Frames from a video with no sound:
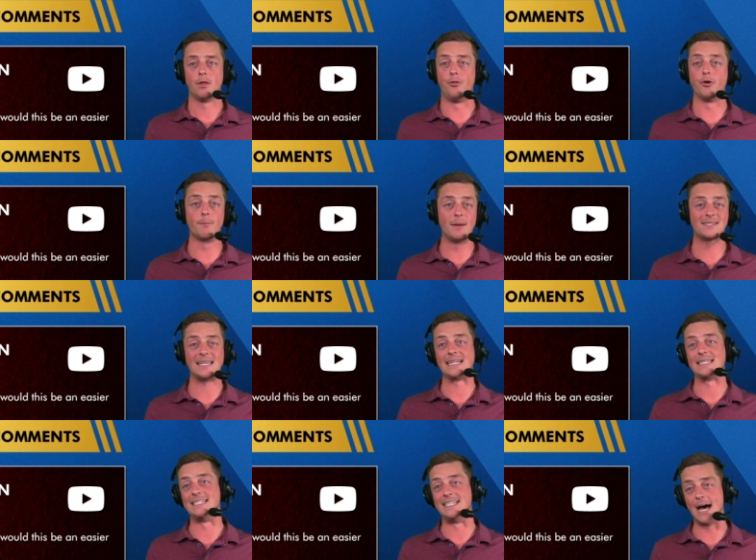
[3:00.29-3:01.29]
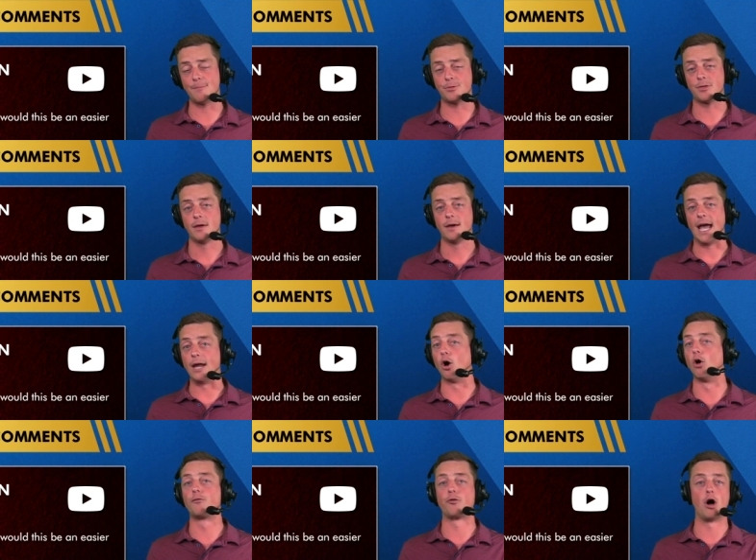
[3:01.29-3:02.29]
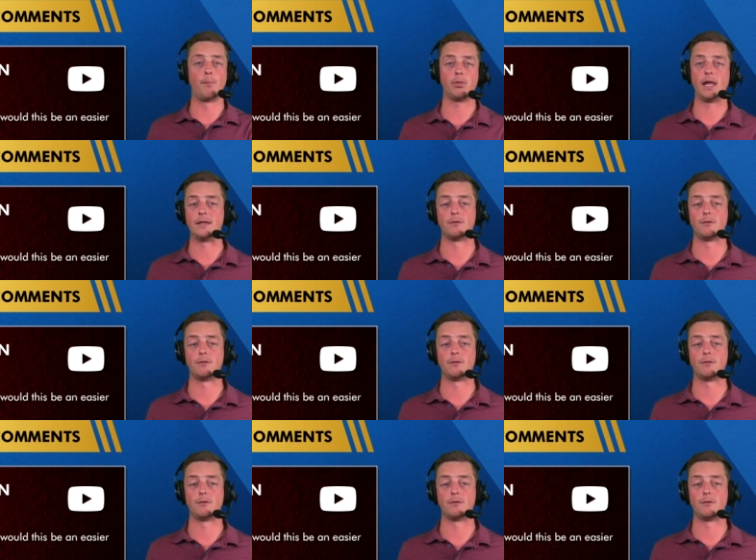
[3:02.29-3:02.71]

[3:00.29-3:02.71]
They're missing depth and overall play